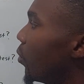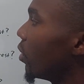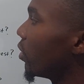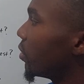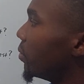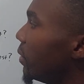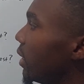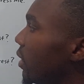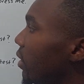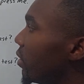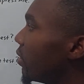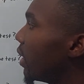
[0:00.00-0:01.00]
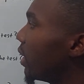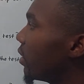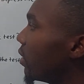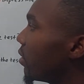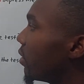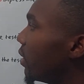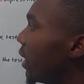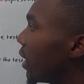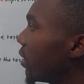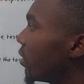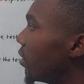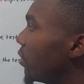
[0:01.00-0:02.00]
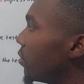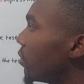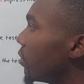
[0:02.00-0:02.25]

want to make the sentence negative,